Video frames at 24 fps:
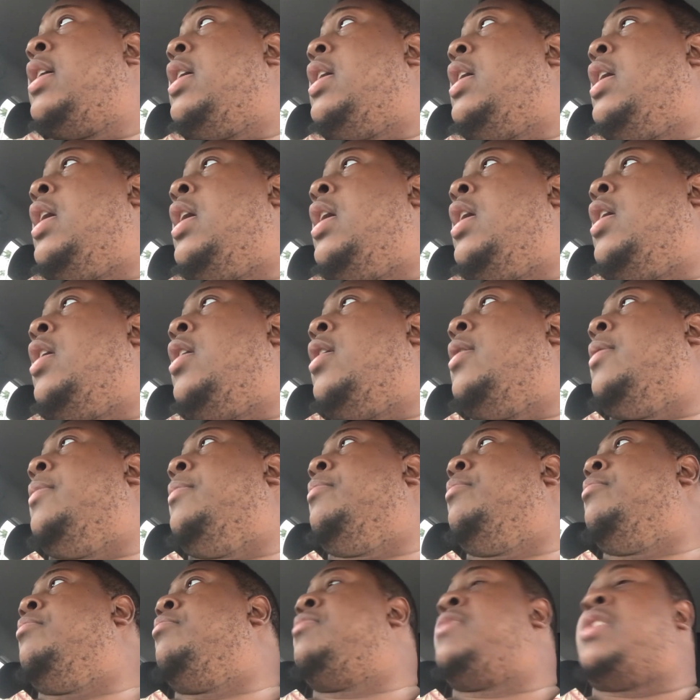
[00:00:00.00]

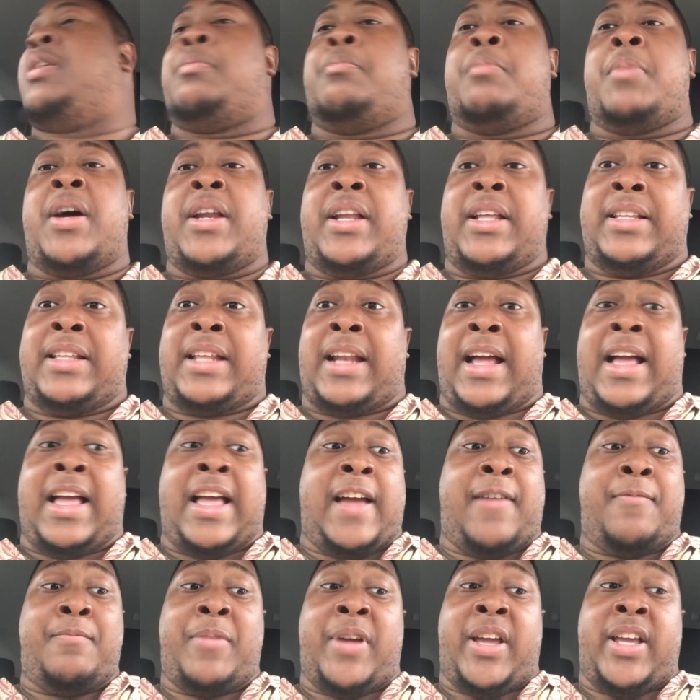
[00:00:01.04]
the money that I
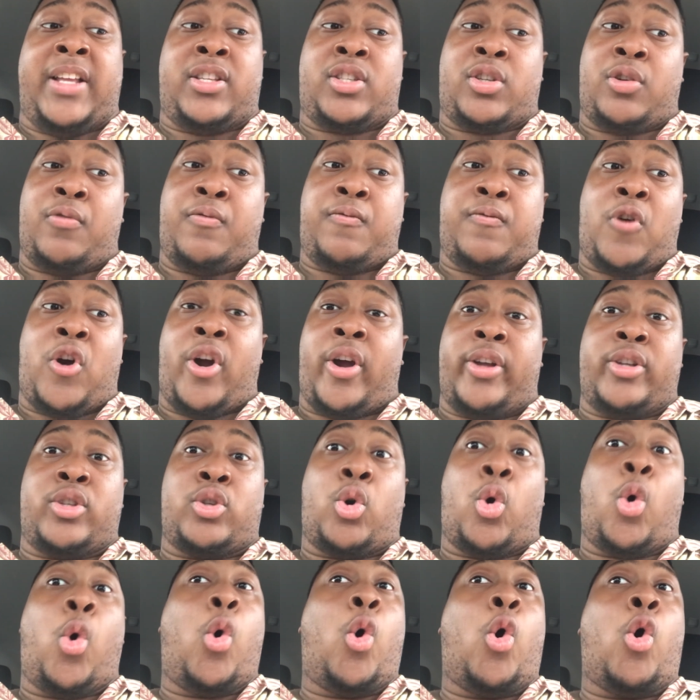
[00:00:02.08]
have made so far is
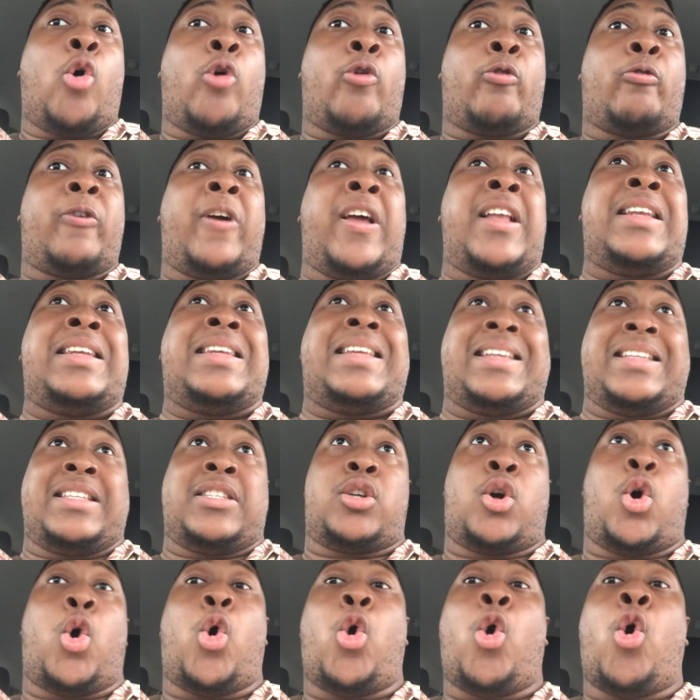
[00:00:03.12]
horrendous,
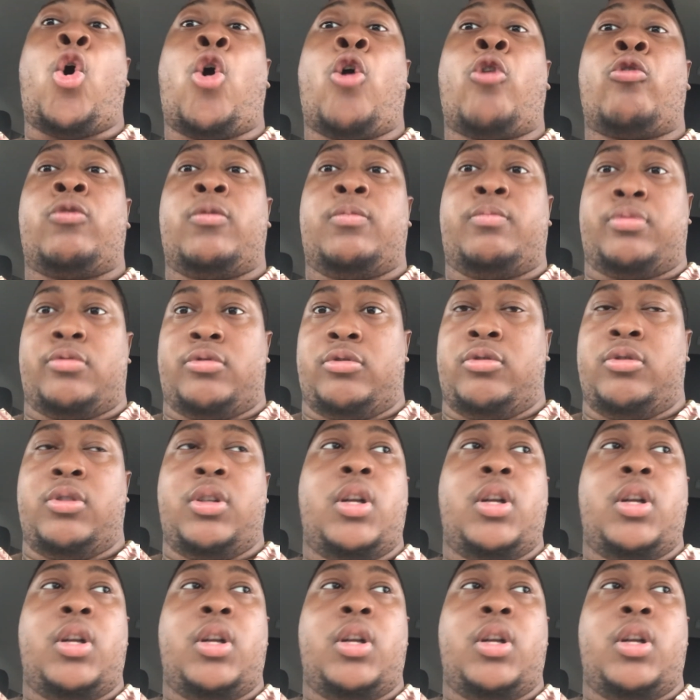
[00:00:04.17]
horrible.